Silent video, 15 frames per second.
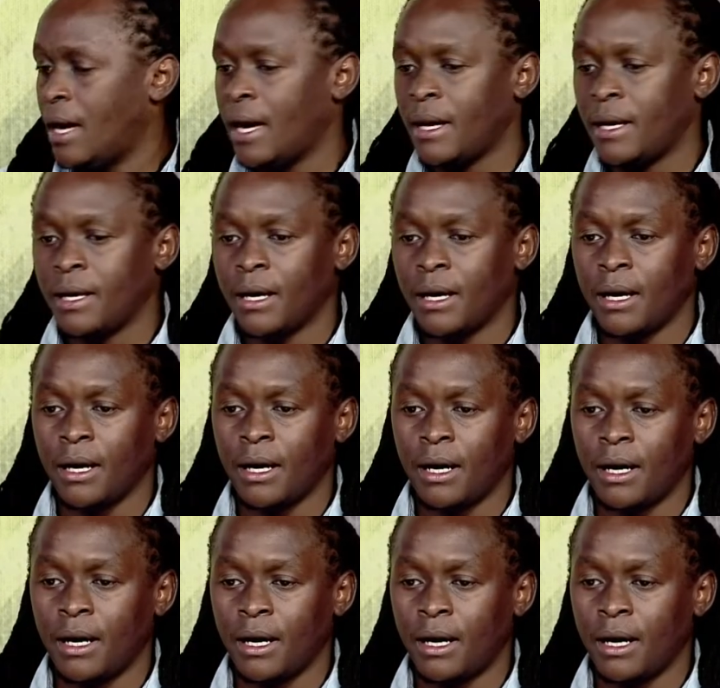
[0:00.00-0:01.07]
And
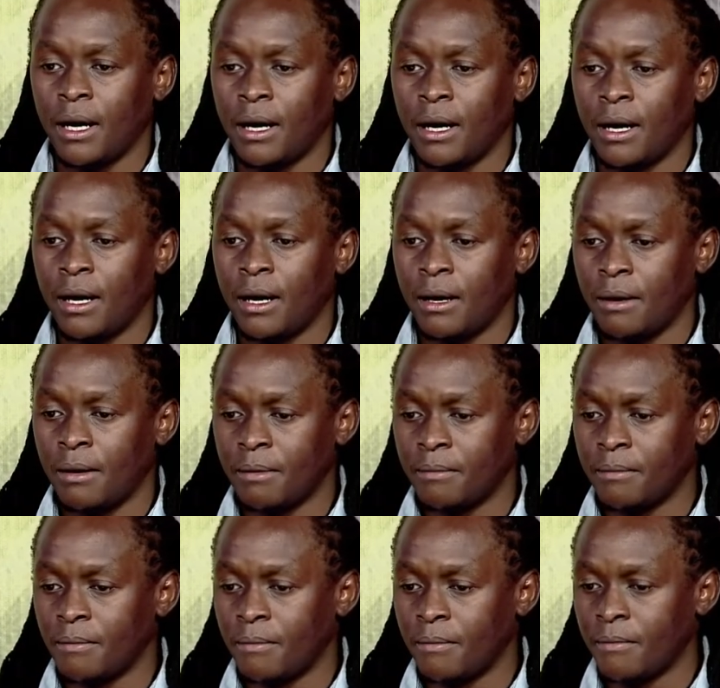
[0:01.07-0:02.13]
uh,
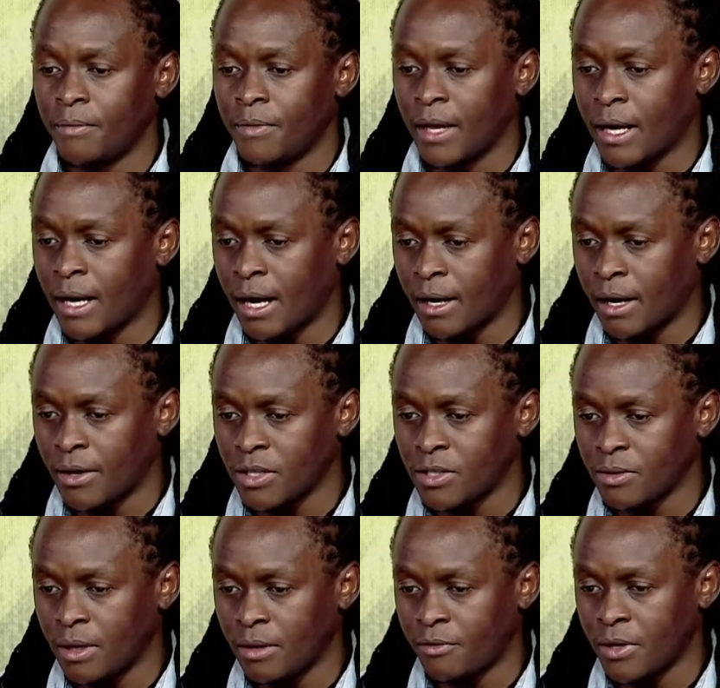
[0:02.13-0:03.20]
the
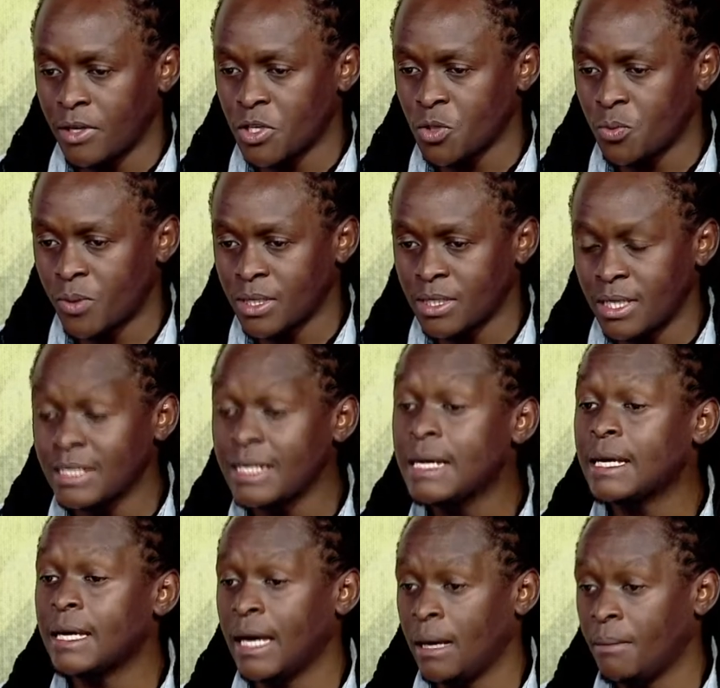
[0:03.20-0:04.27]
current uh, federation president, he
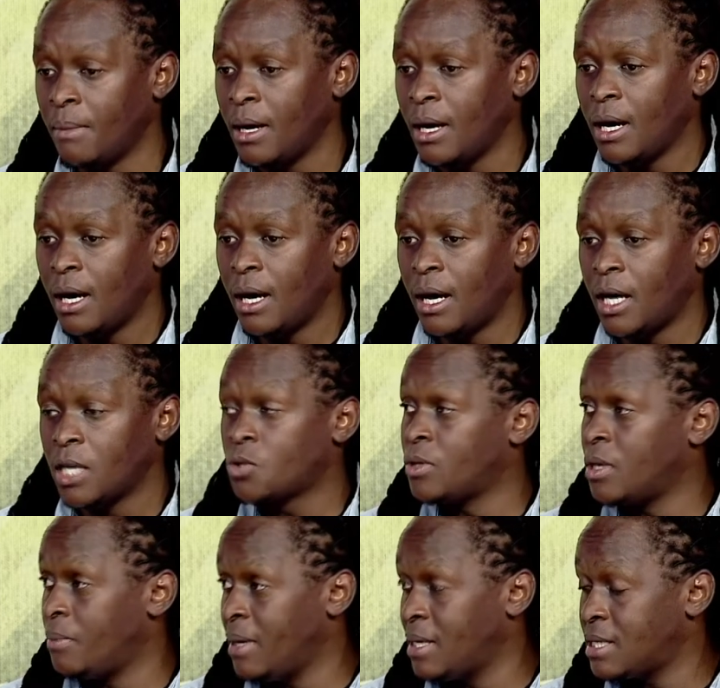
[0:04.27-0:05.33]
came uh, to
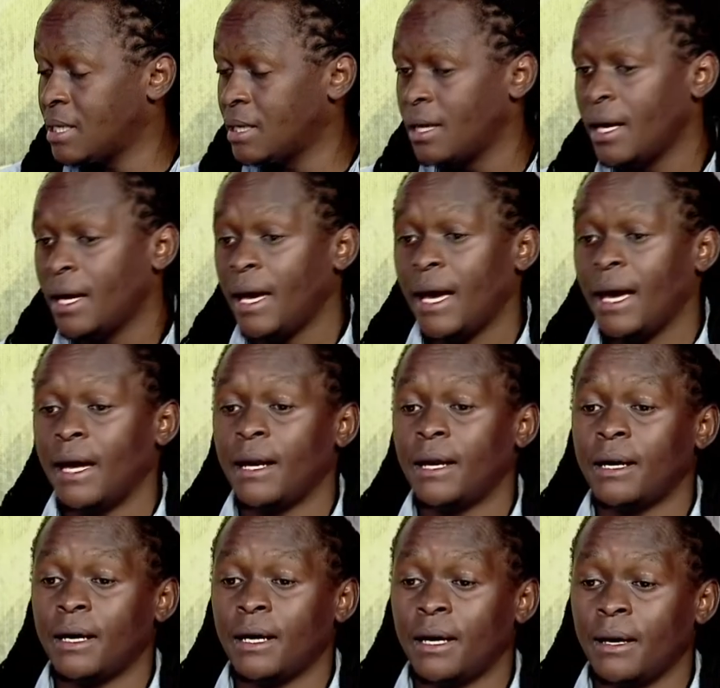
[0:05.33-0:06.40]
the meeting,
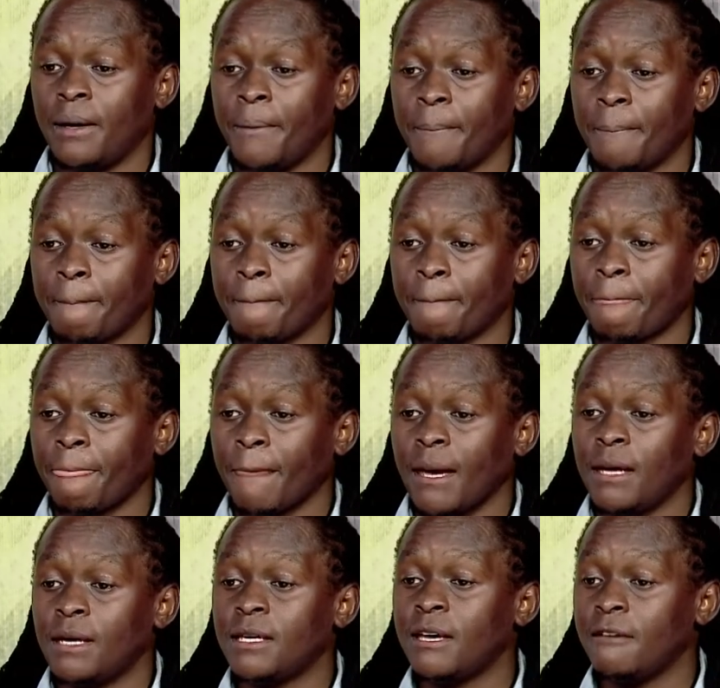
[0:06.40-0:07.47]
and um,
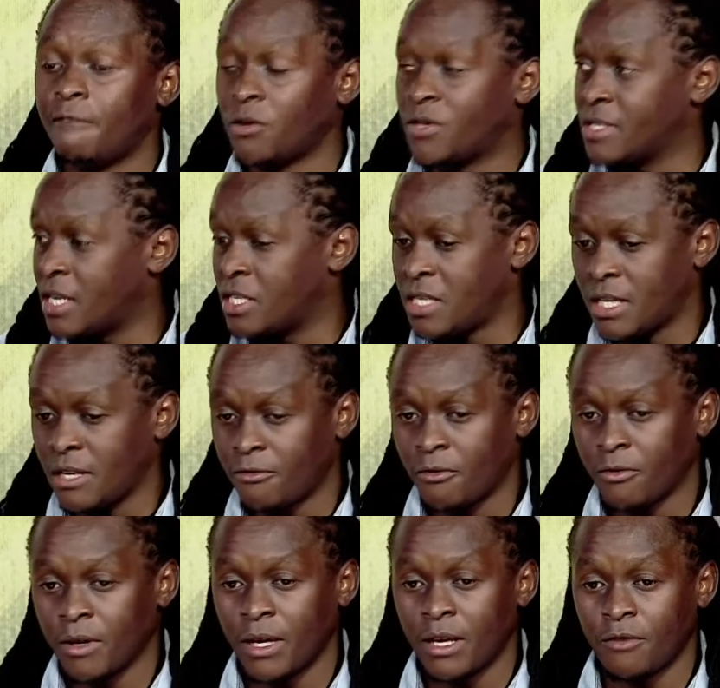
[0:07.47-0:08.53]
he gave out his agenda
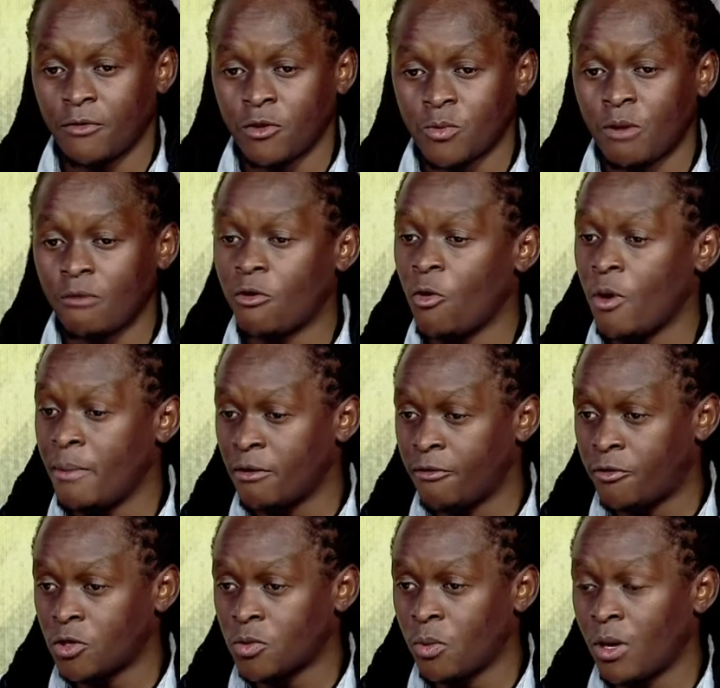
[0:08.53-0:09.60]
for Kenyan football, for women
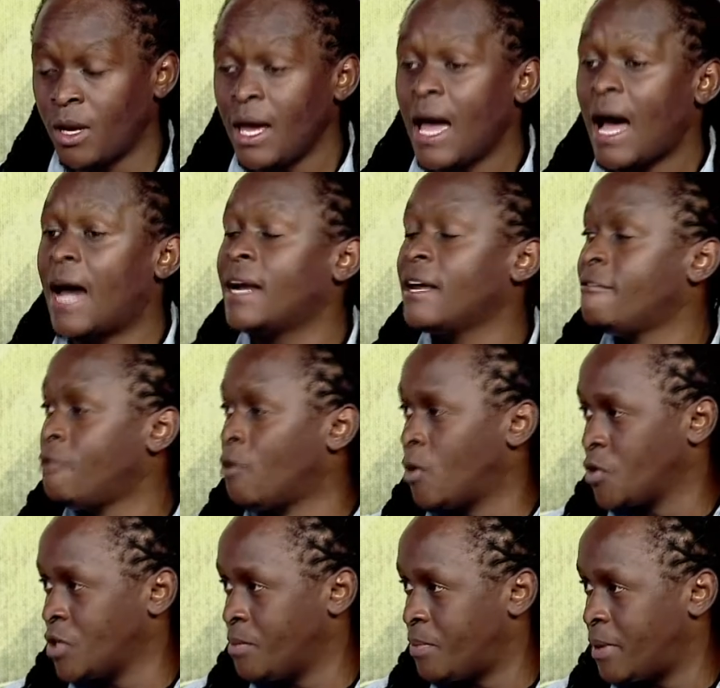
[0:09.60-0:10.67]
football, and everyone
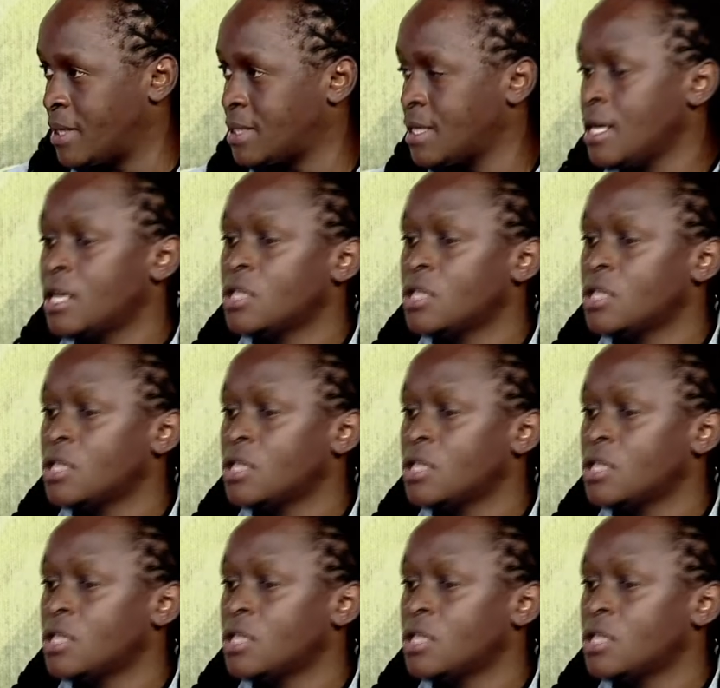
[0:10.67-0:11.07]
was impressed.